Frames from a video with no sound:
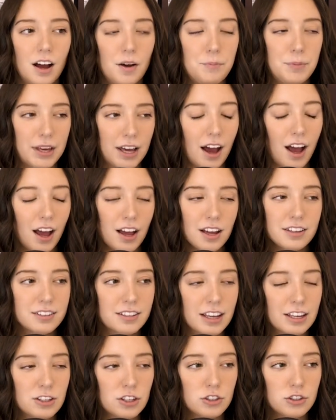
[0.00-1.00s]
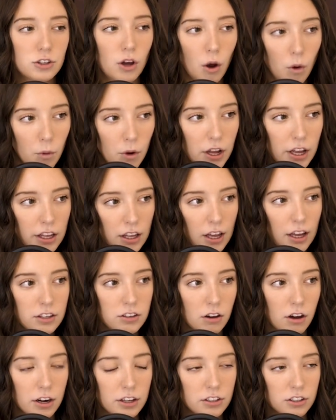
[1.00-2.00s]
it is
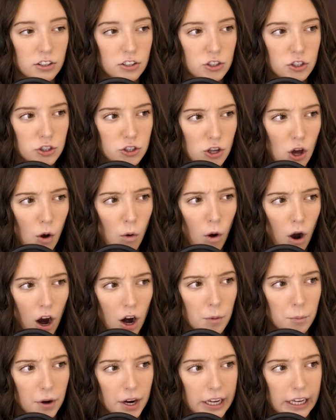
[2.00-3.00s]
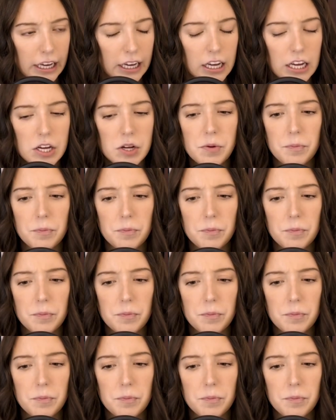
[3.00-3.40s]
honestly so heartbreaking.